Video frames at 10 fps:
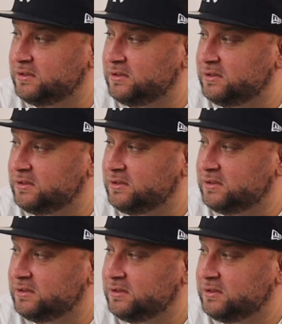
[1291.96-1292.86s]

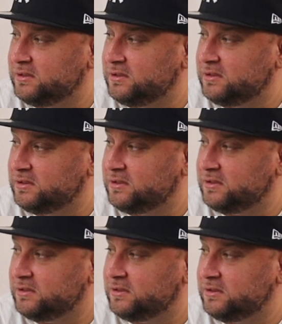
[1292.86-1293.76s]

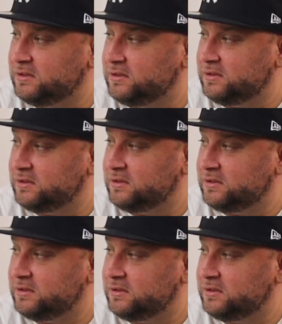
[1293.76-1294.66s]

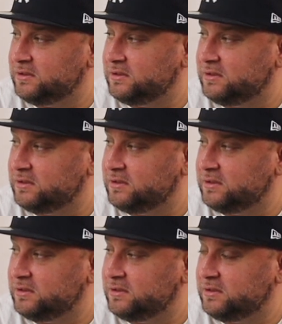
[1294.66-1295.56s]

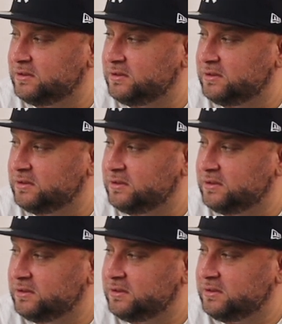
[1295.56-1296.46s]

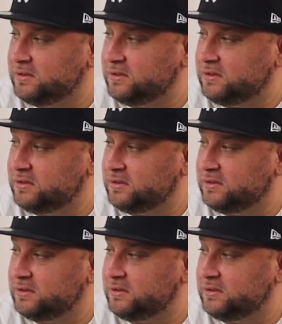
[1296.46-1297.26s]
(not speaking)